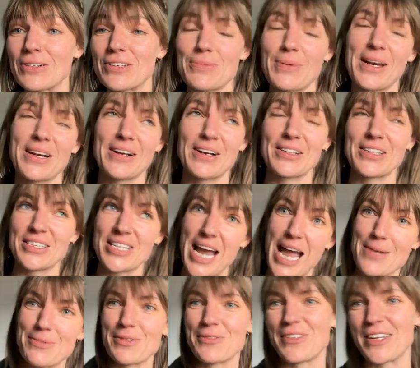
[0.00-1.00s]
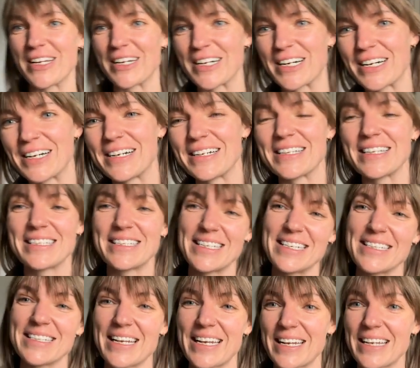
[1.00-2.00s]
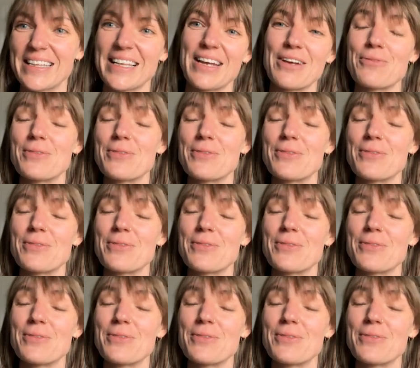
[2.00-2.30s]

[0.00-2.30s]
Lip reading: depending on the time of year and the season,